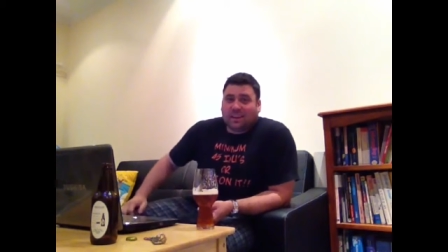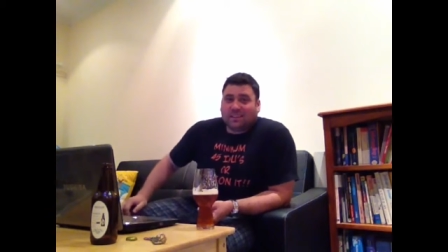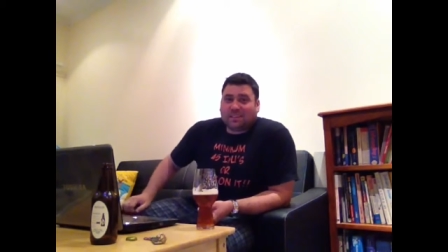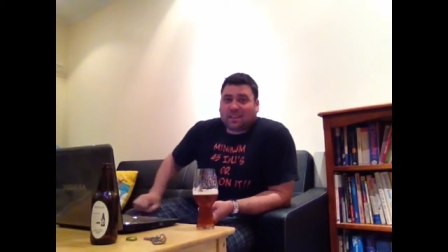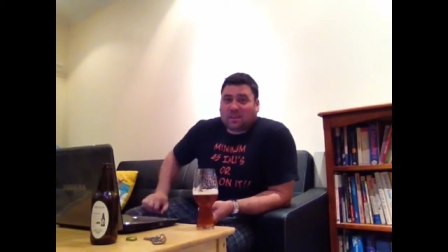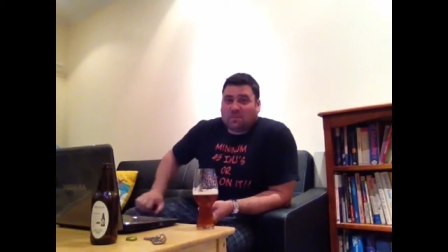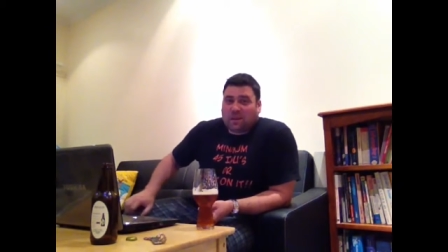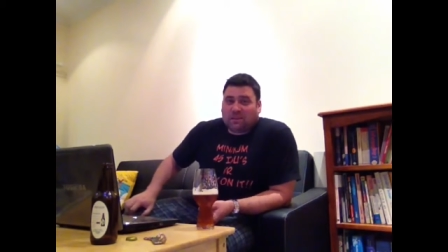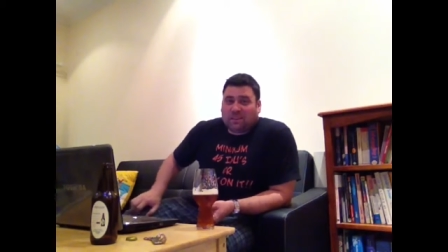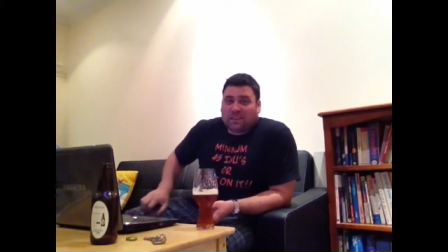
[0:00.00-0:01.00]
Stick it in the
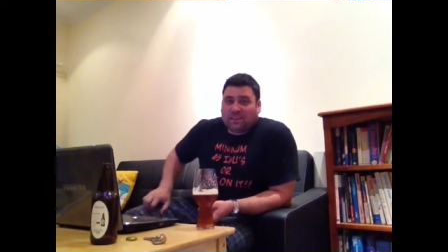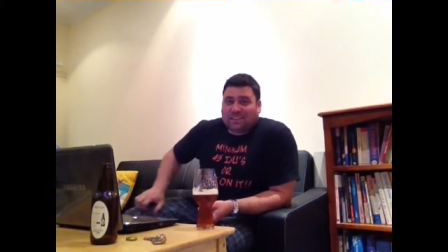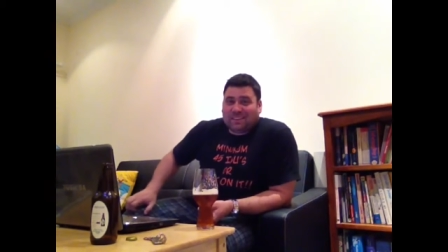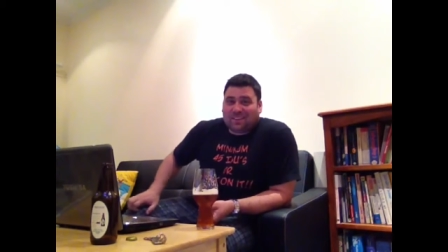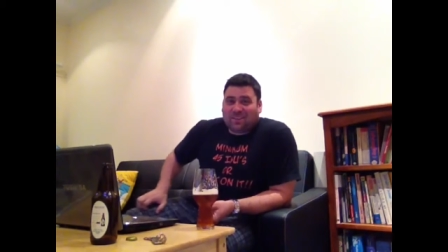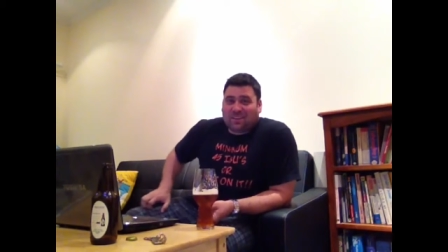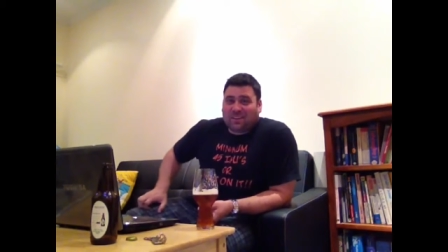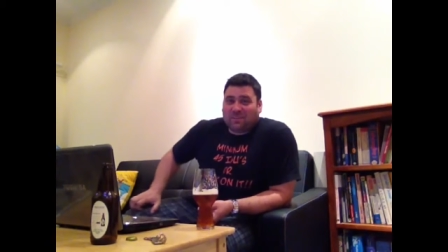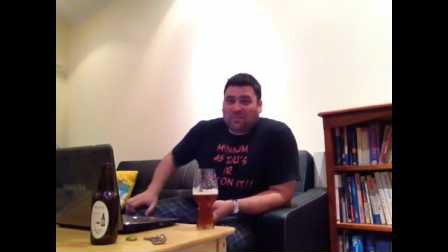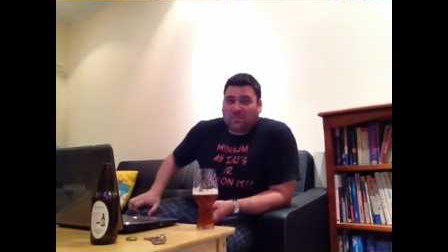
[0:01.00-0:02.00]
mouth there and suck on it
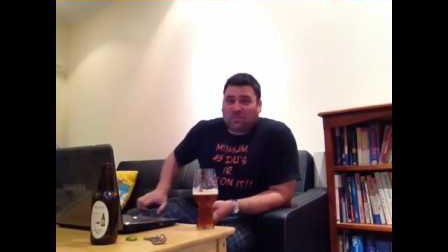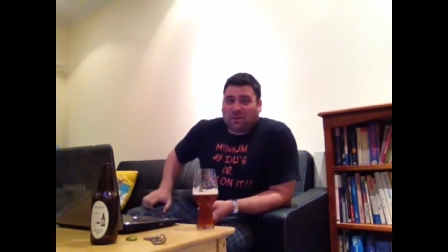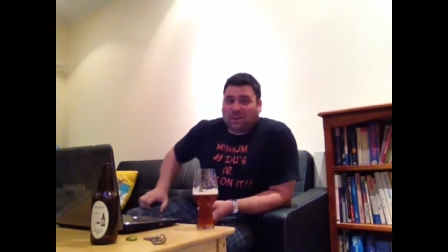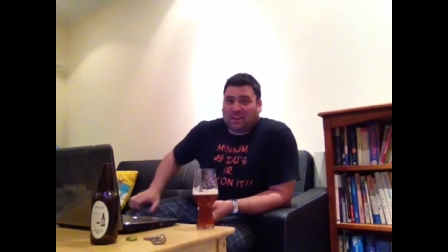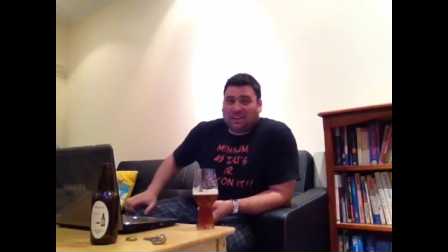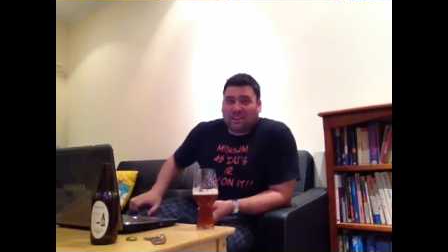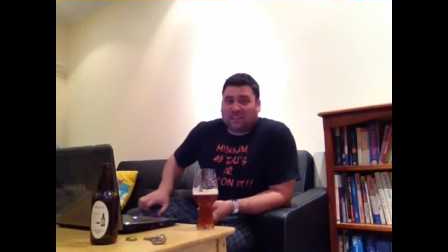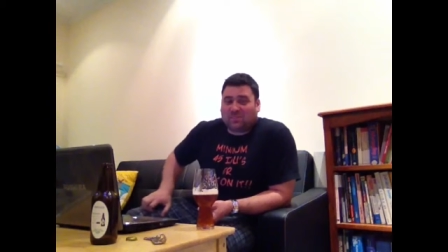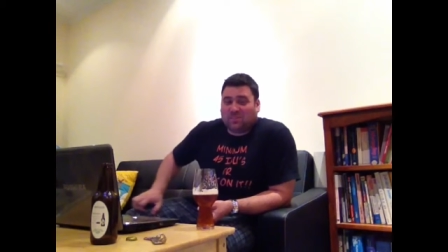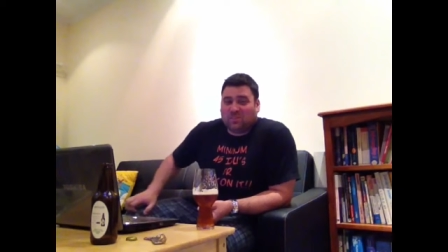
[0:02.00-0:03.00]
for a bit of
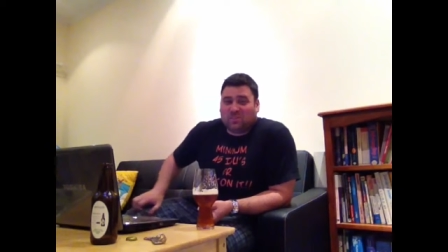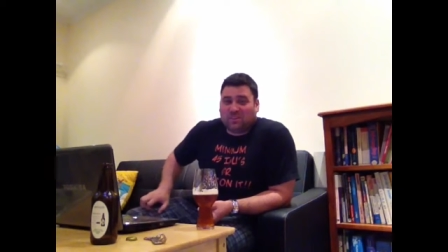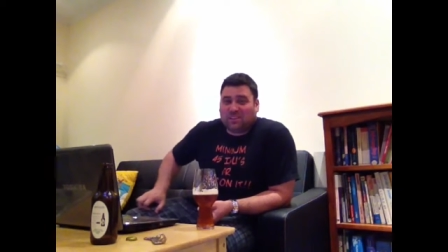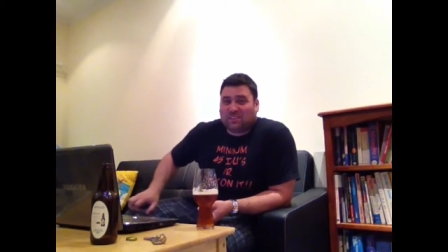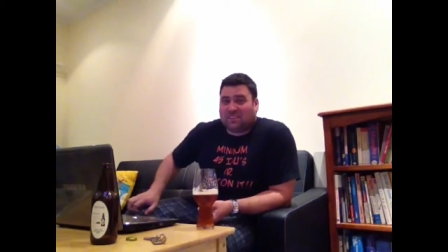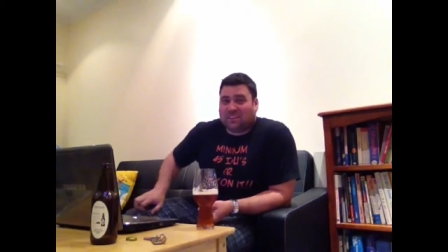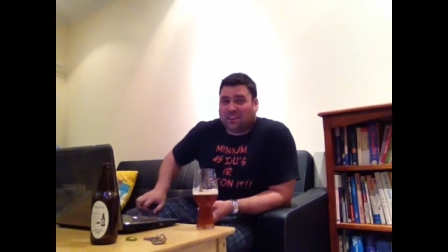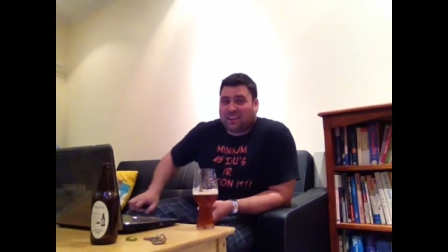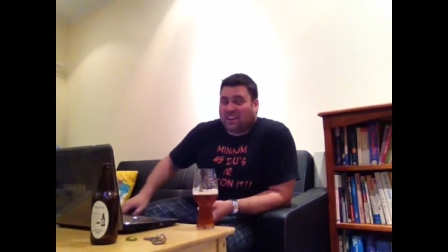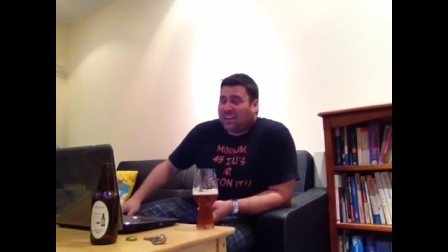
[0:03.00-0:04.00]
extra nutrients. I don't know.